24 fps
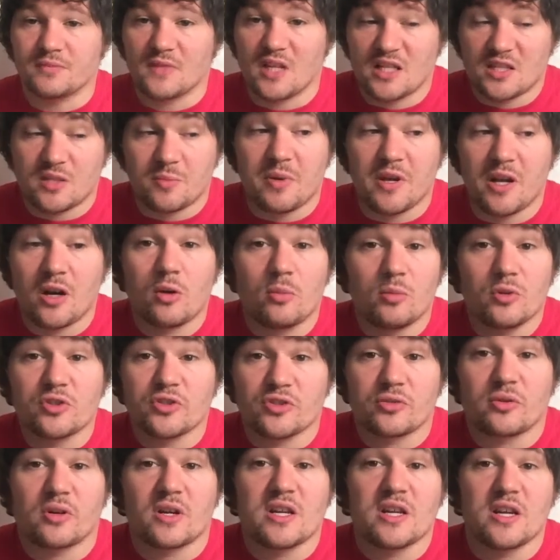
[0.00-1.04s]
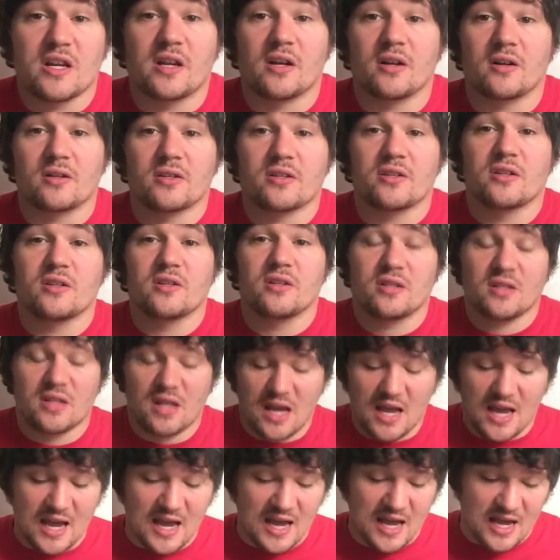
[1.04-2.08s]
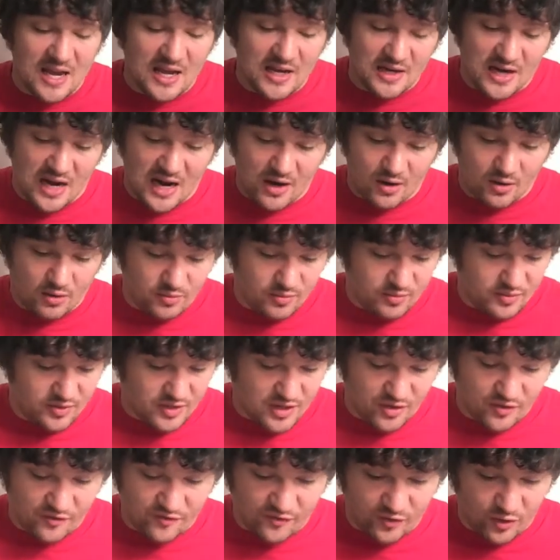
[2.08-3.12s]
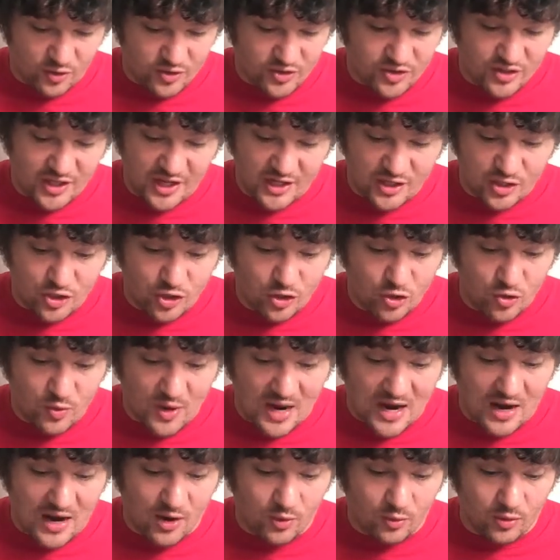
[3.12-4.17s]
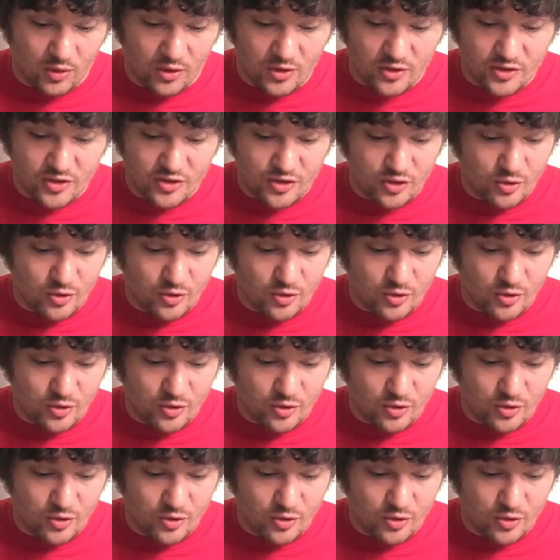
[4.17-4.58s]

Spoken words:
it's been almost 3 years, and the first like 2 hours,